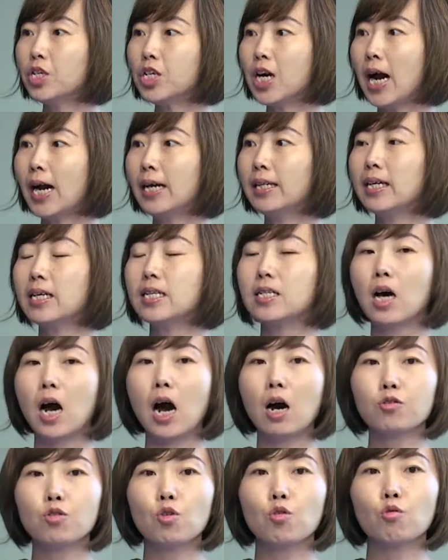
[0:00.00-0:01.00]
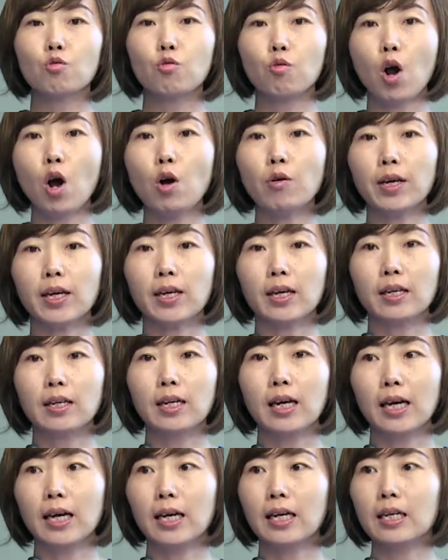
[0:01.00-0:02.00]
China is also growing
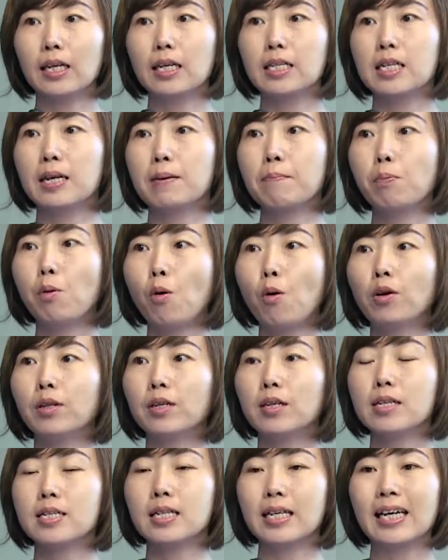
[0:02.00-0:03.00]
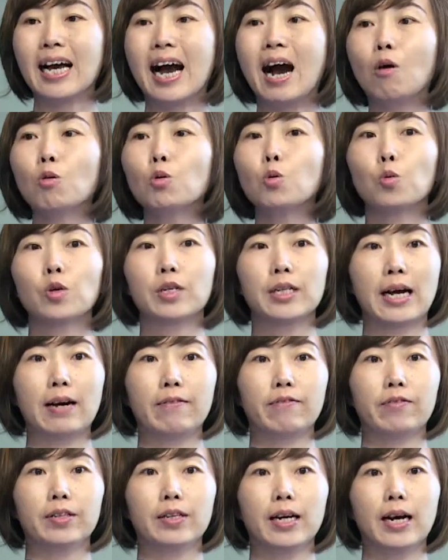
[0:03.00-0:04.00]
in its importance in outward
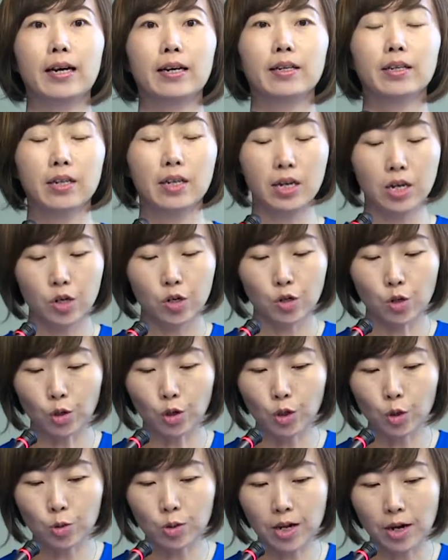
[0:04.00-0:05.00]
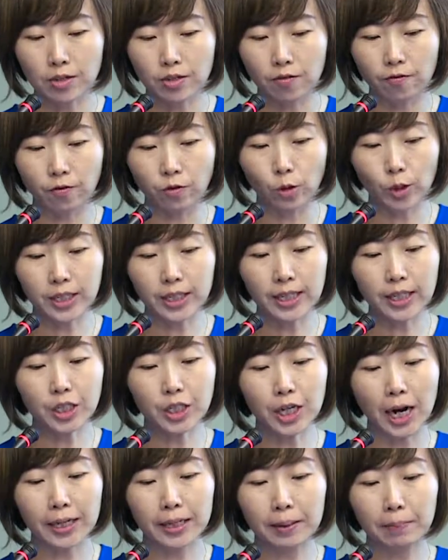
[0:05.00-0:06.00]
FDI. So in 2014,
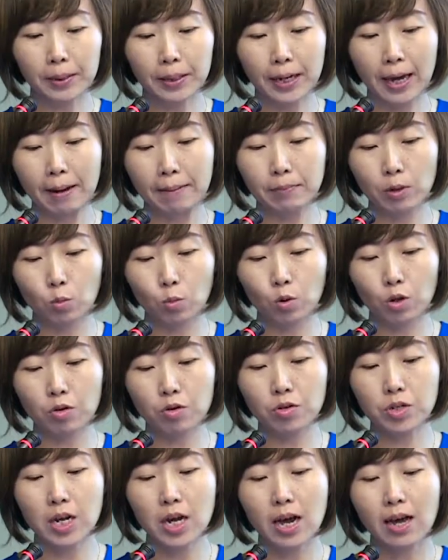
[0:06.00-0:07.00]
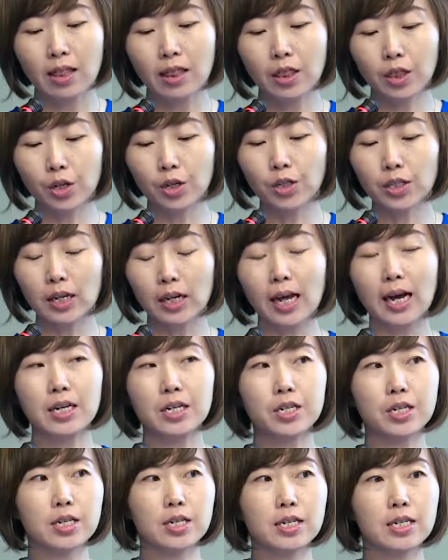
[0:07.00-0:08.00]
China became the world's third
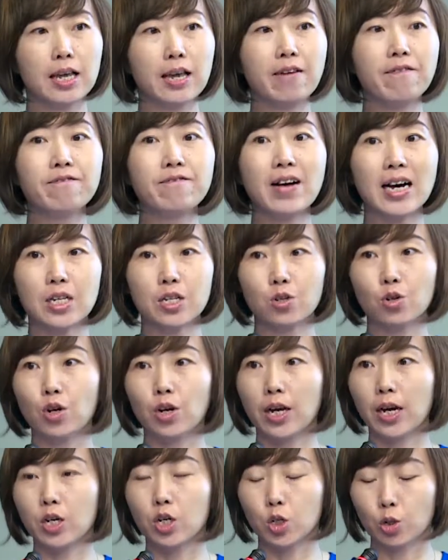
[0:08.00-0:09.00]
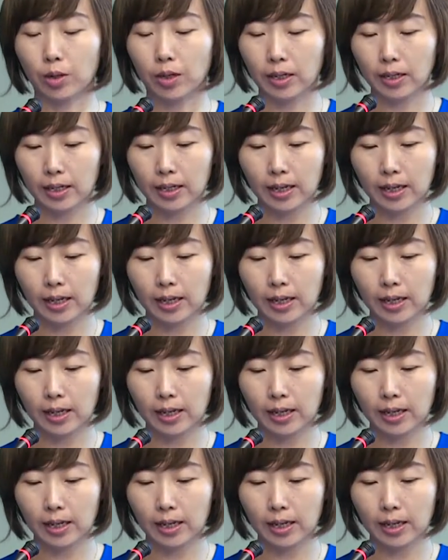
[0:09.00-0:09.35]
largest investor country.